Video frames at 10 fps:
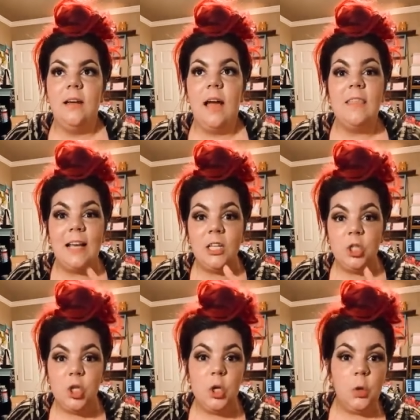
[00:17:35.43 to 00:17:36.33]
I think
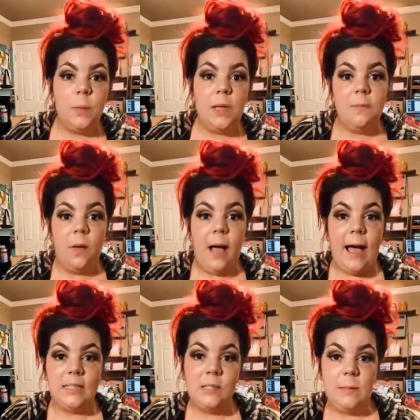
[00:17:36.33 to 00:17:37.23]
2 people
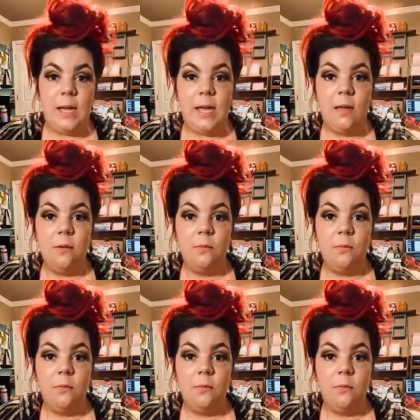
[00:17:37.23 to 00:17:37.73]
asked me